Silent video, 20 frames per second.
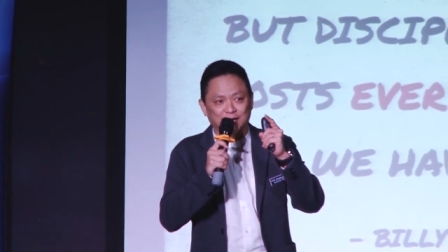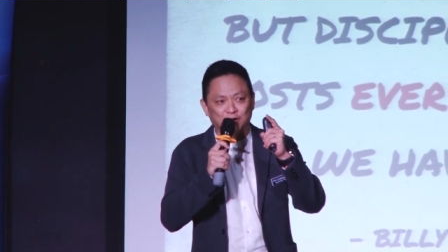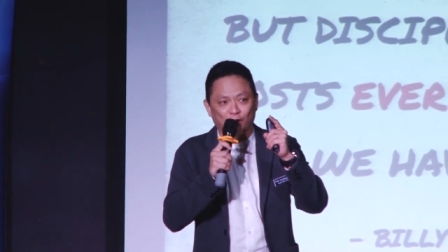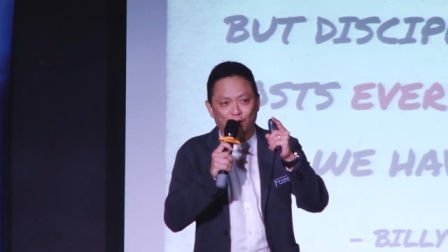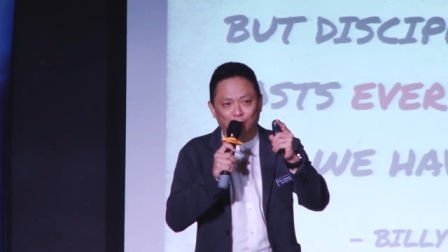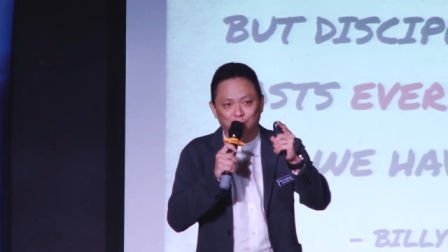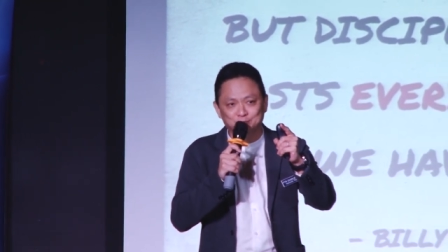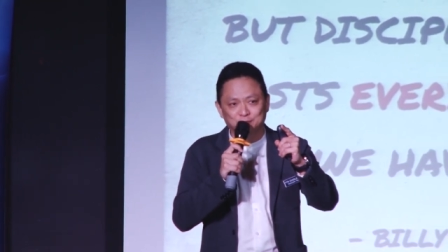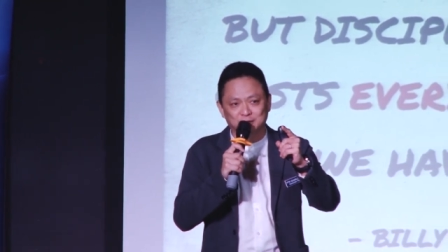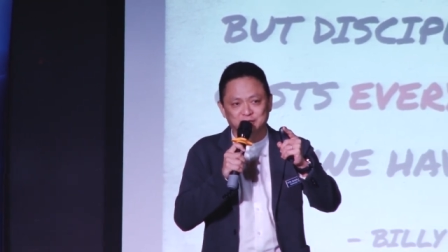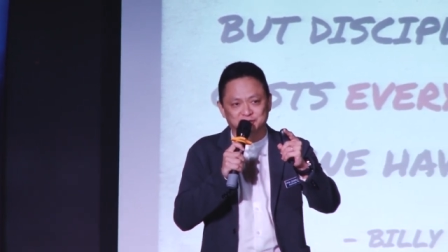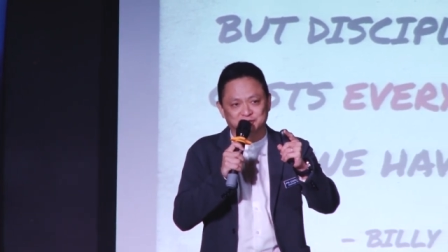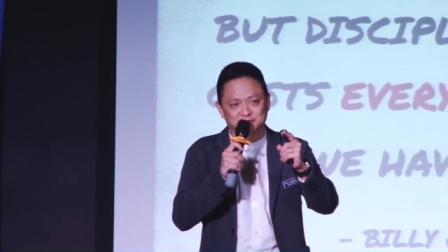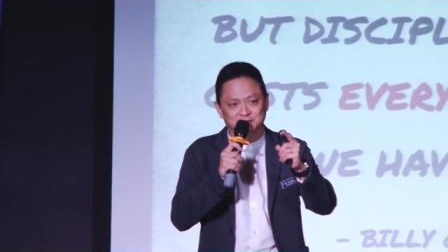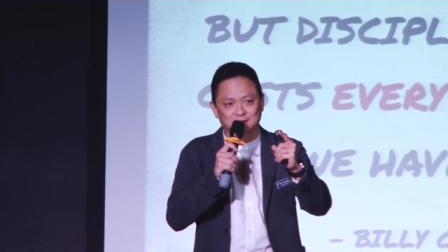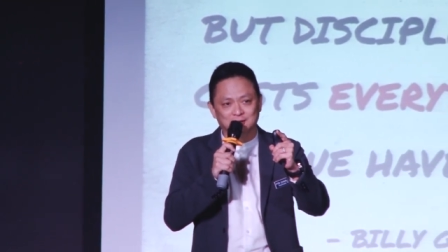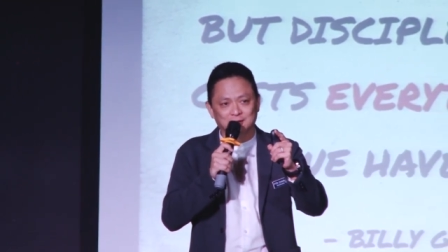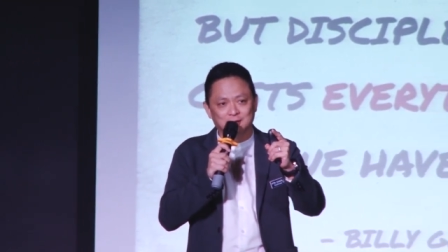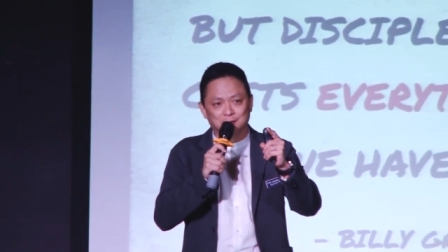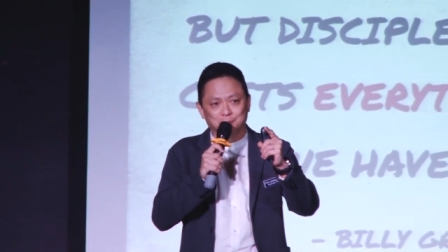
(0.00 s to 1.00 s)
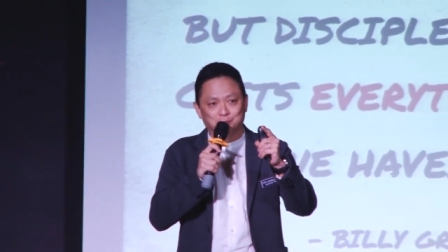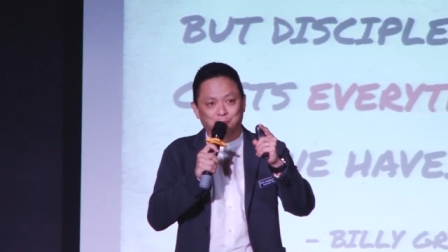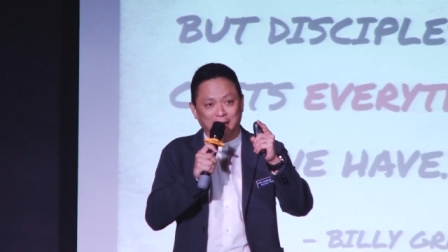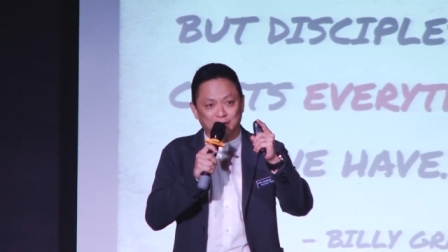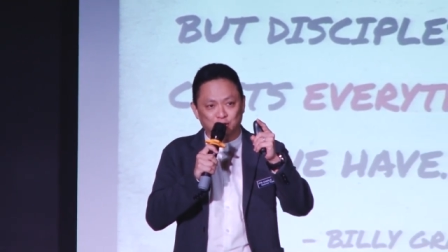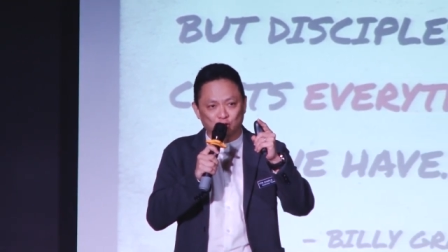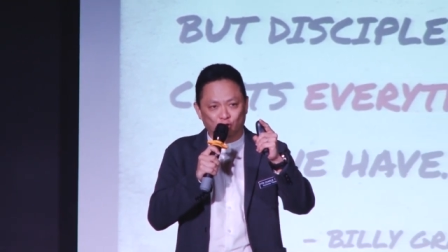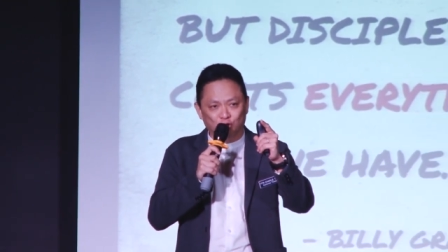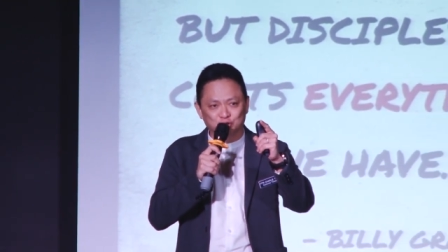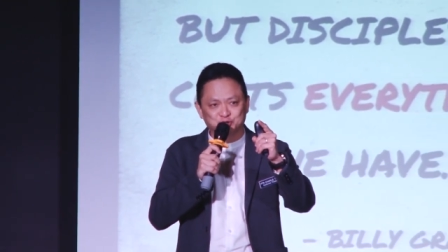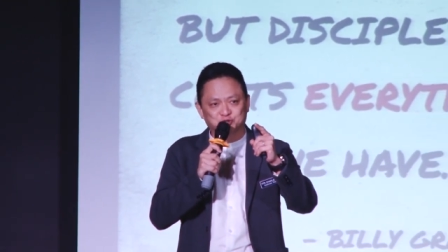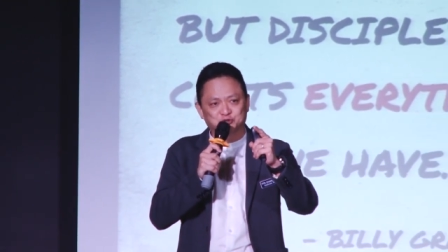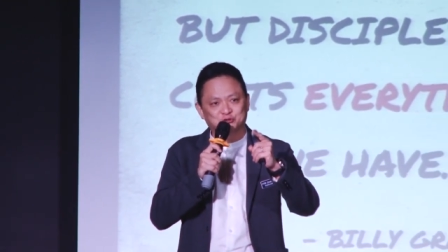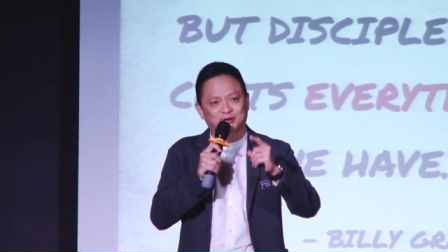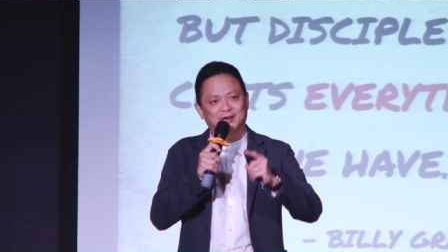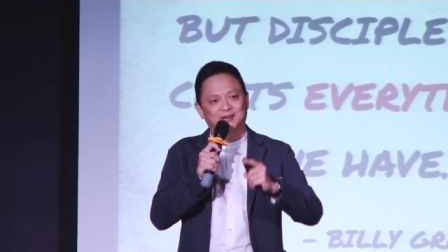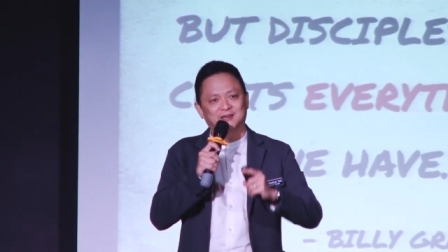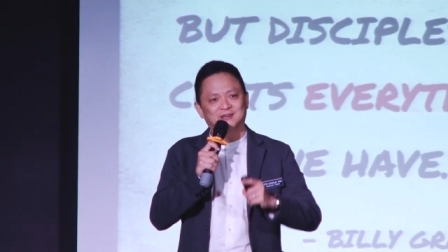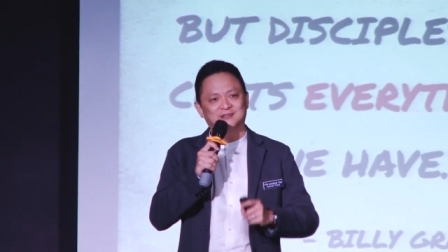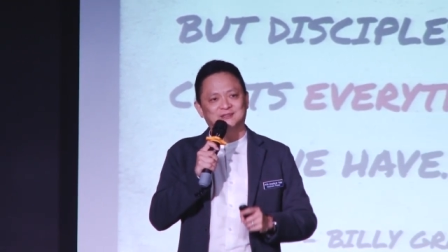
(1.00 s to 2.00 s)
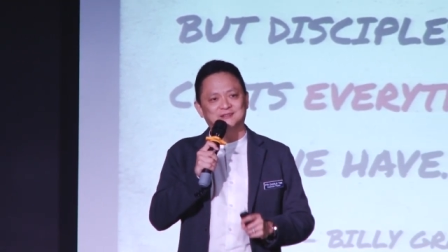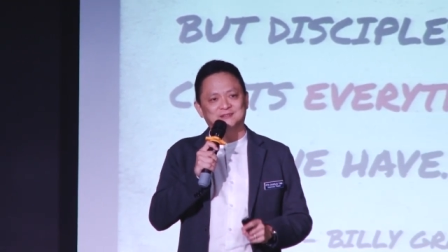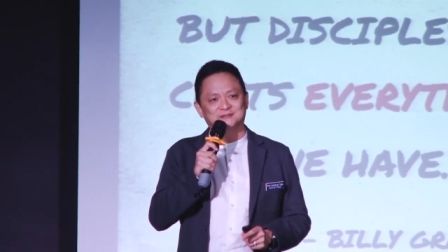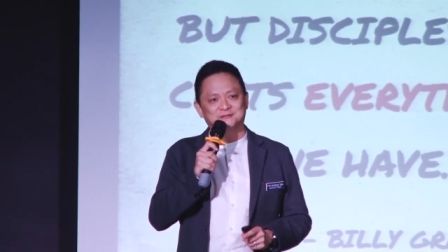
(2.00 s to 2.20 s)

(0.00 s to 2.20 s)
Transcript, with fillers: accomplish by your strength.